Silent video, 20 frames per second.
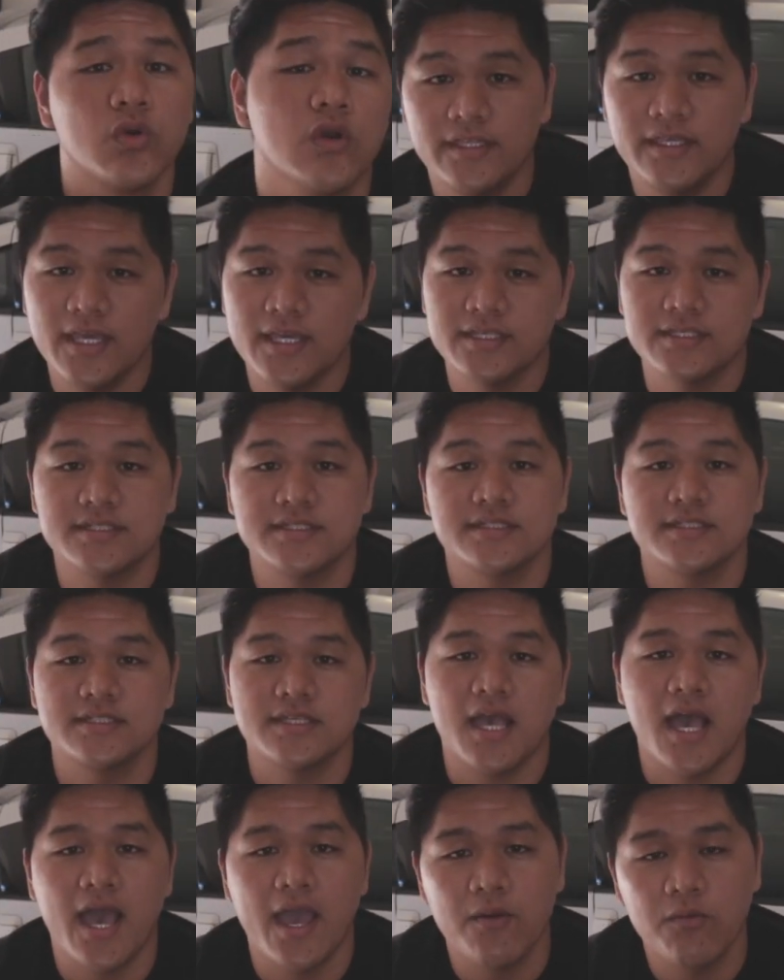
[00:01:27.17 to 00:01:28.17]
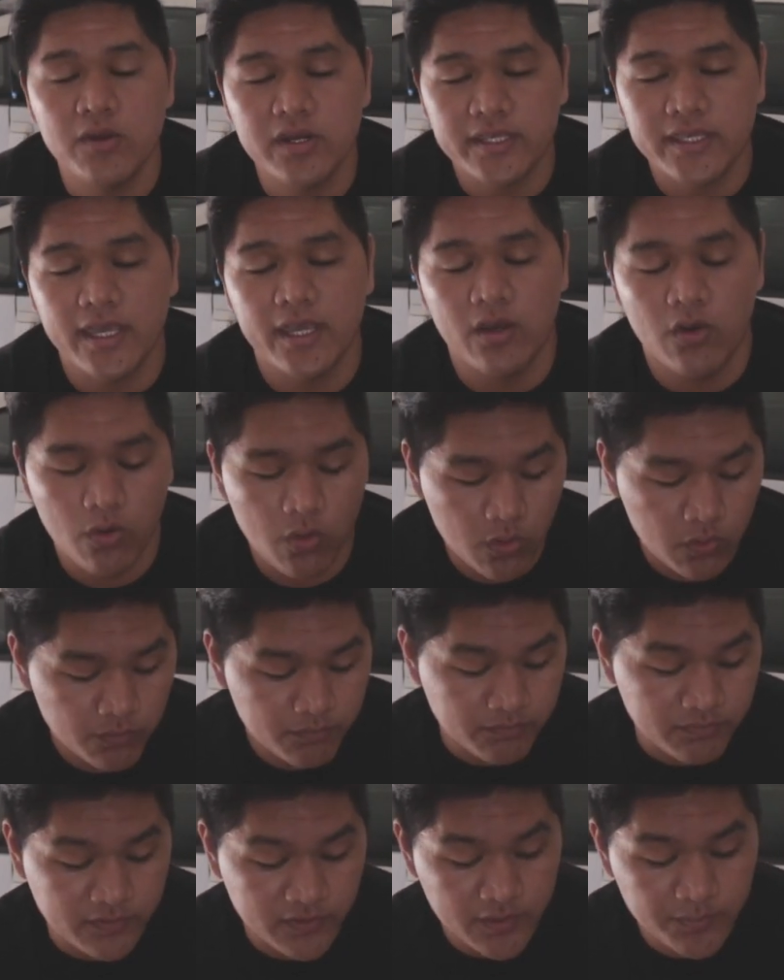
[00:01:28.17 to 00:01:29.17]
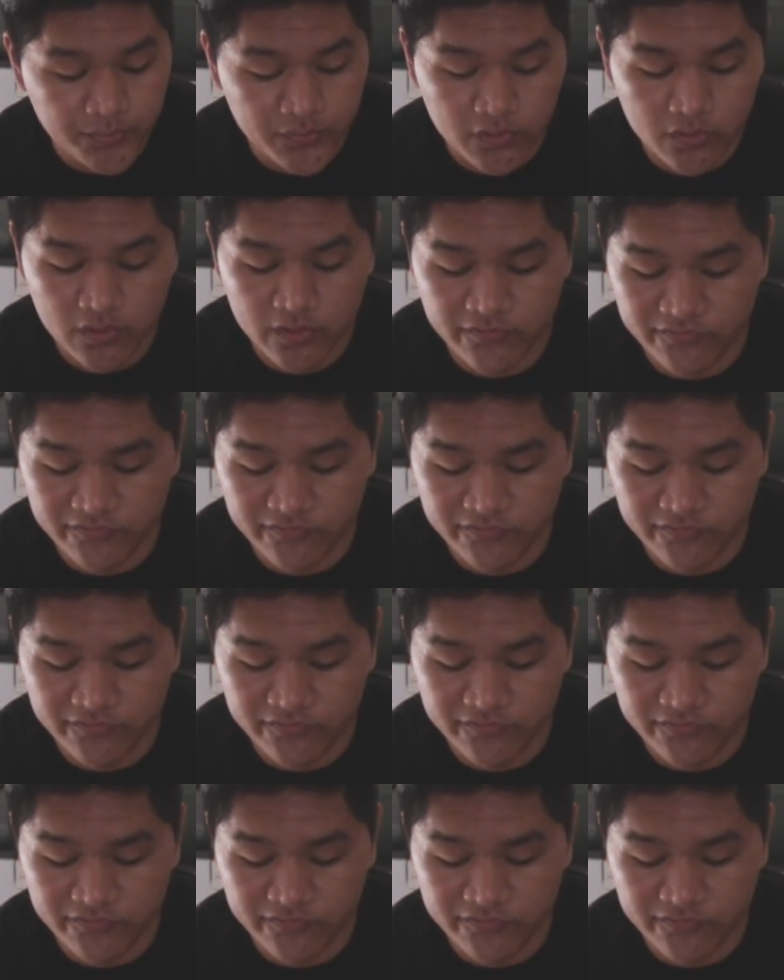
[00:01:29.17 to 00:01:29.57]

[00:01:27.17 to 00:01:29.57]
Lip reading: Yes, I work at Home Depot.